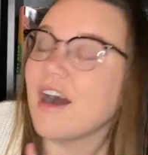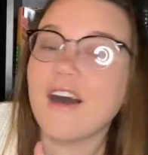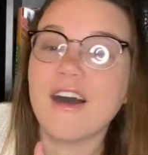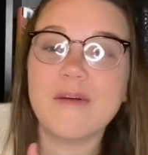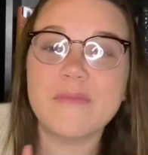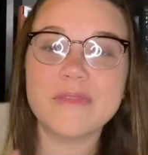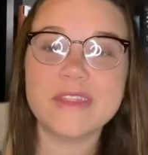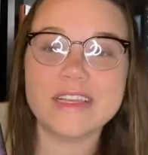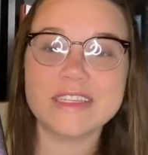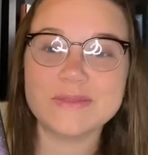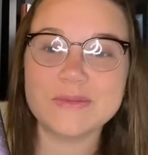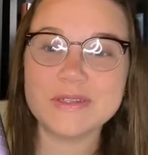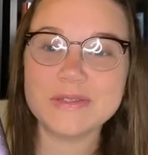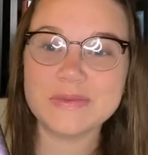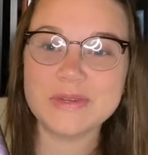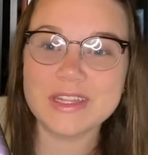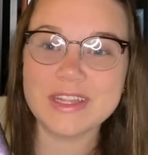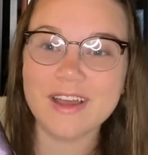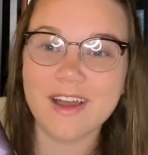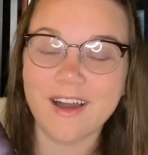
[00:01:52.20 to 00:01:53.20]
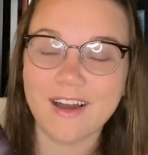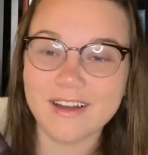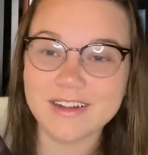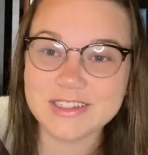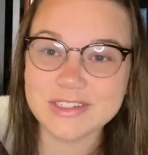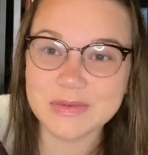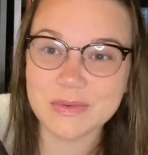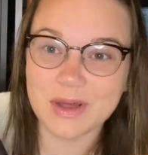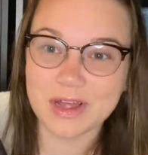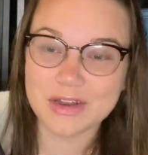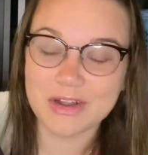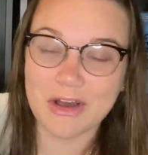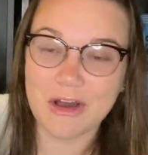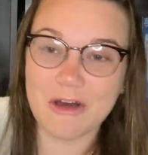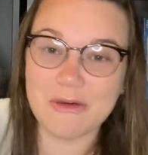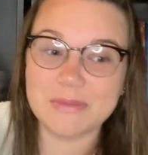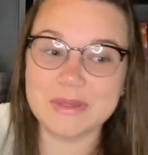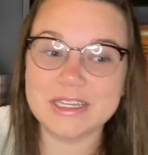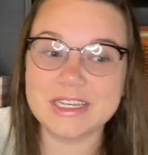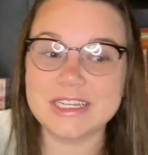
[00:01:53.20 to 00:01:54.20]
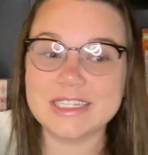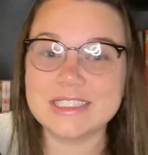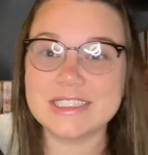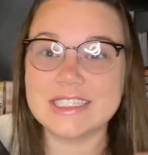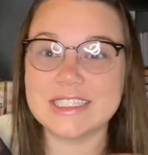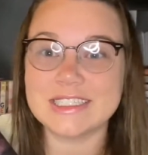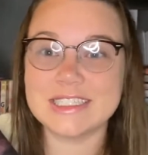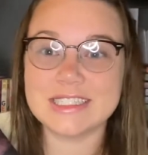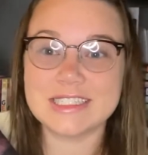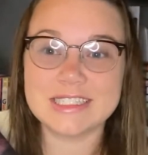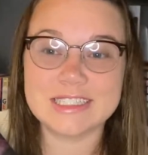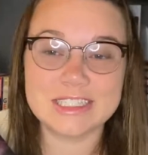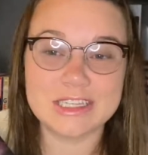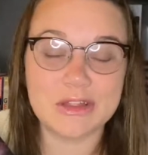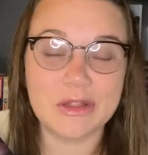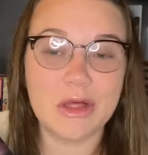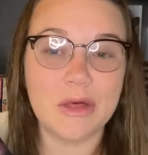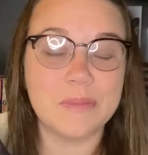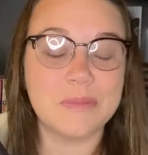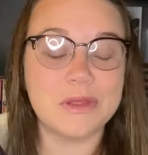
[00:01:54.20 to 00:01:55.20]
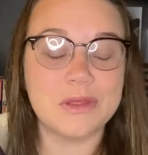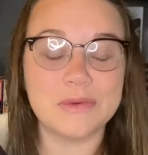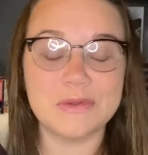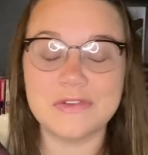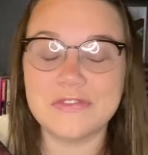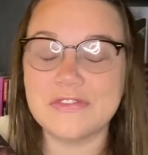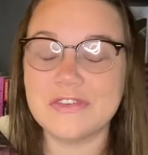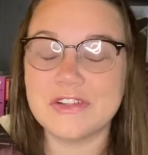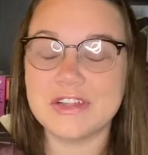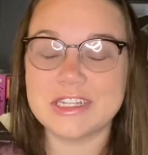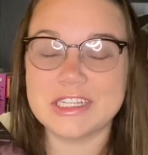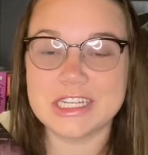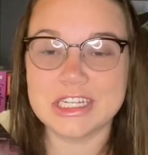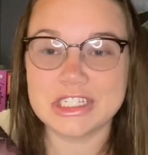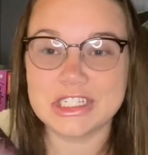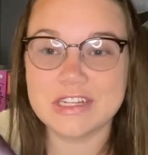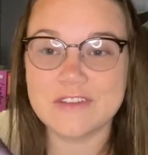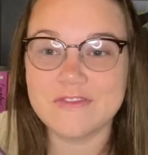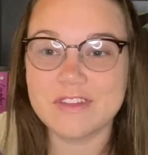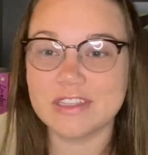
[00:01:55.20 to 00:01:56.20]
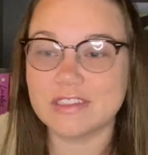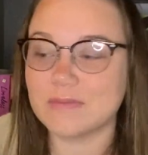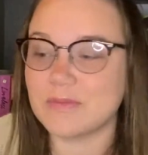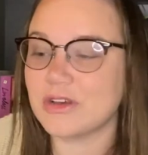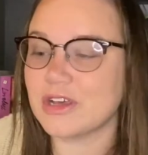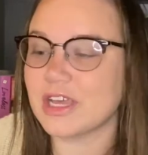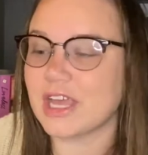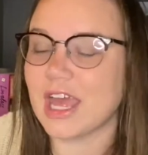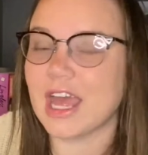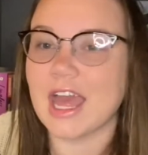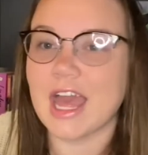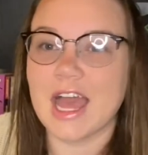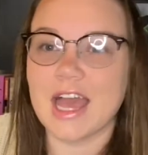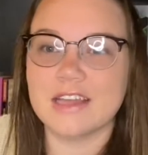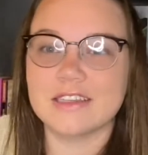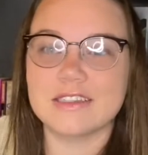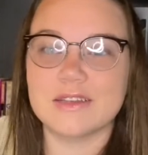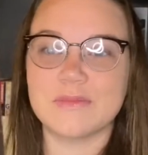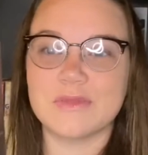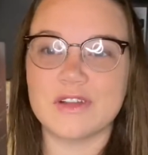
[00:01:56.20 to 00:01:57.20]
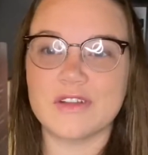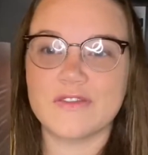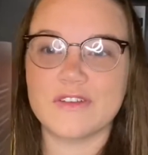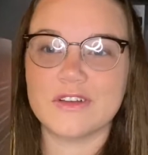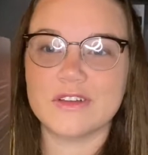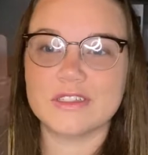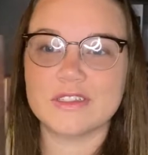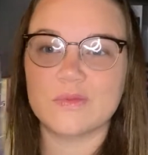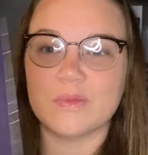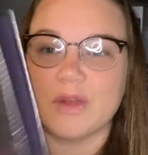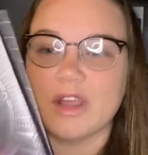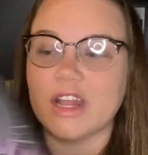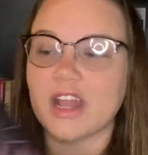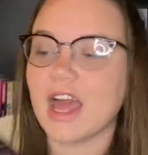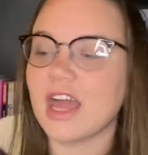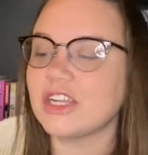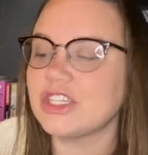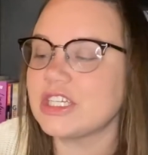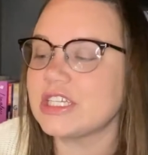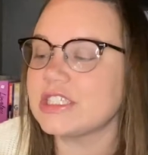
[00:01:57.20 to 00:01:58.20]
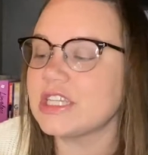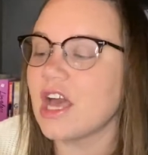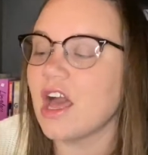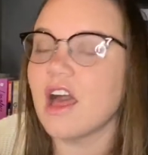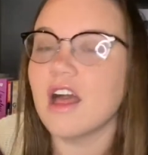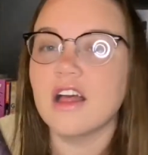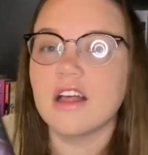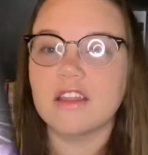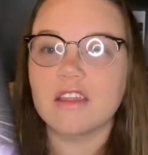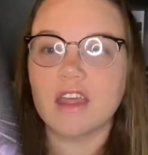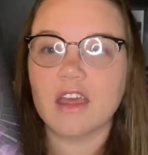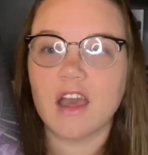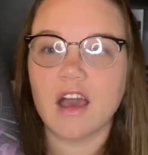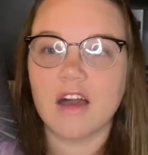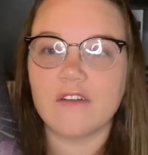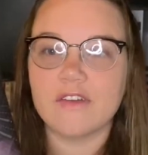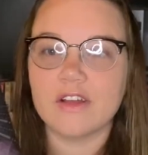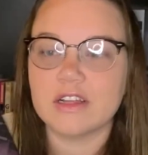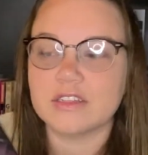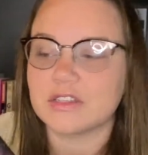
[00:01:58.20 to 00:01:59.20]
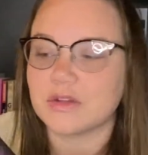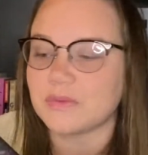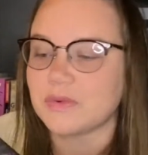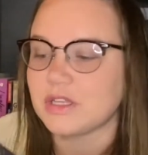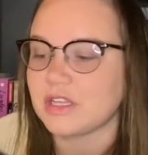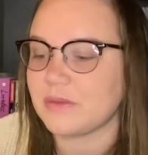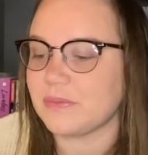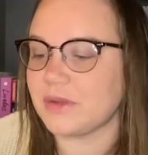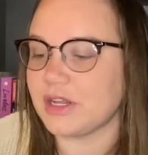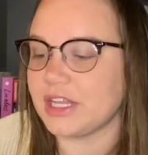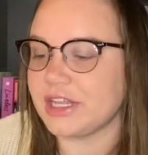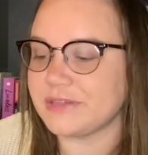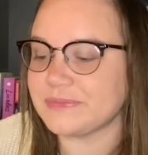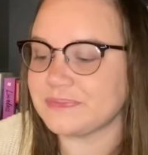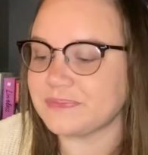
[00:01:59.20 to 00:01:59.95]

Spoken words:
This was really hard to unhaul because this is still a beautiful edition of this book. It has beautiful sprayed edges. The cover's really pretty.